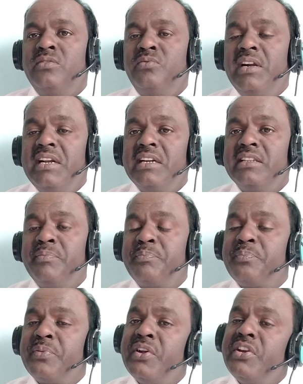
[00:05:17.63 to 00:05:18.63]
what are the
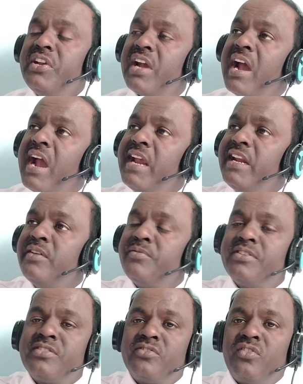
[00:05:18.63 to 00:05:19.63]
very high
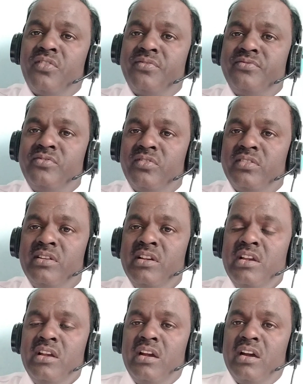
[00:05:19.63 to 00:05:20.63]
levels of your
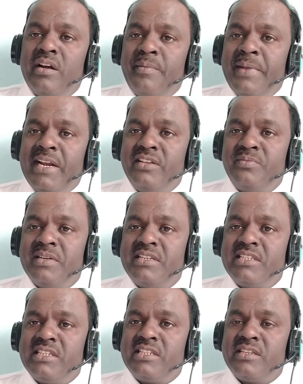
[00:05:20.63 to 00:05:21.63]
management
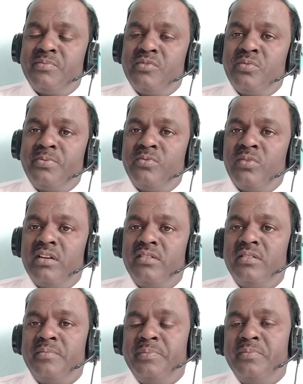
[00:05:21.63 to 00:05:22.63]
system if you want
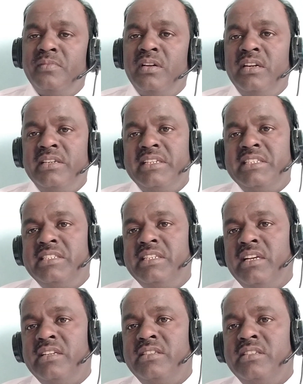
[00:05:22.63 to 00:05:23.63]
a
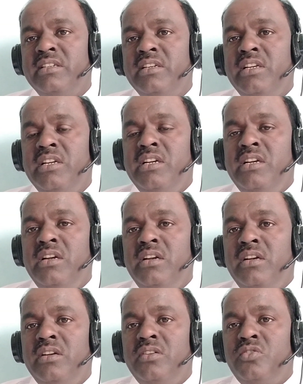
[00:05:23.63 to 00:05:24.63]
change.
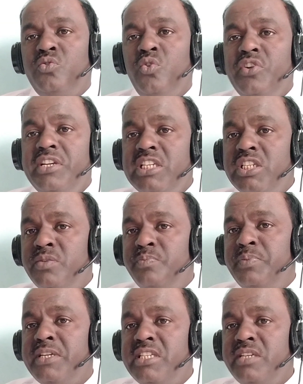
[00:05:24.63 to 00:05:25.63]
So
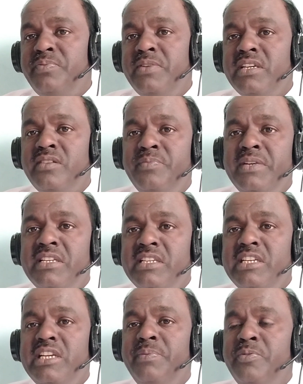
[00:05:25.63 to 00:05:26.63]
specific means
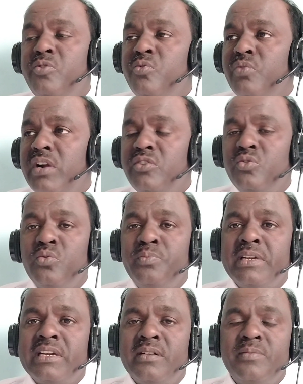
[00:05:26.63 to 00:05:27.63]
if you want to
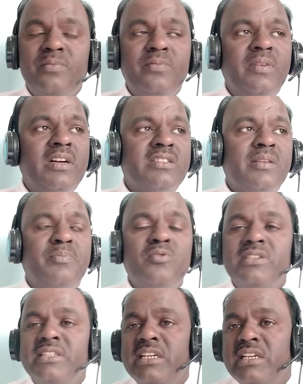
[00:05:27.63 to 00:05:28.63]
become
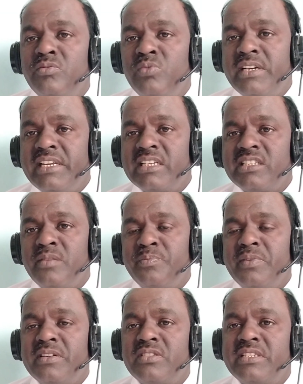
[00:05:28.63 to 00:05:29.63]
suppose that one
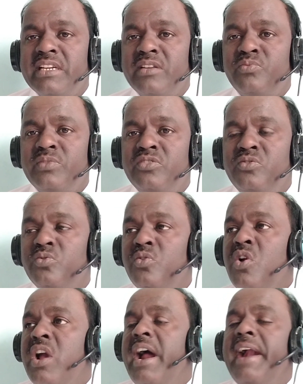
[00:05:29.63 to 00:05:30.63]
example share with you,
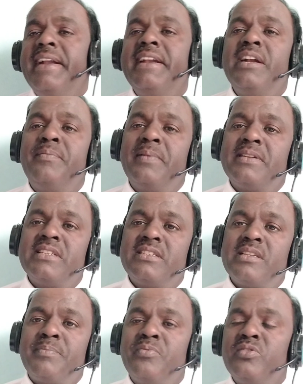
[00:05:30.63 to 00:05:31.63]
100%,
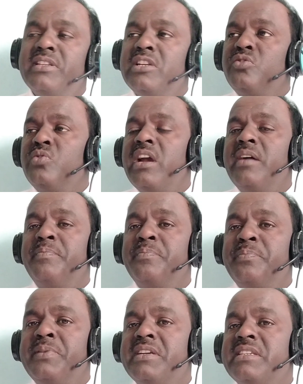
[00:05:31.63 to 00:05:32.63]
suppose that you have
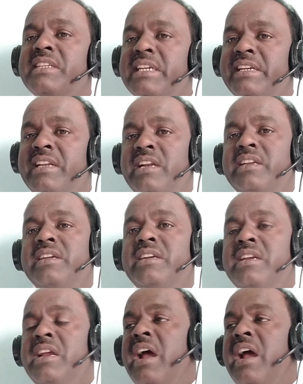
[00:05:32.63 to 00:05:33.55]
fixed a target,